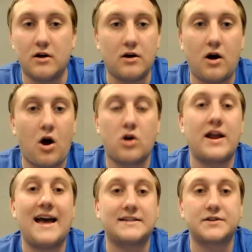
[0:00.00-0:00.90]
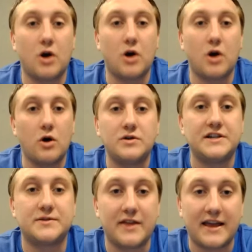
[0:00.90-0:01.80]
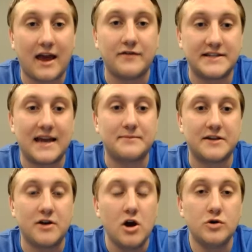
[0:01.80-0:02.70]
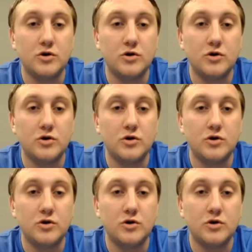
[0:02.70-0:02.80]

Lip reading: hard ass coaches with like Kelvin Sampson,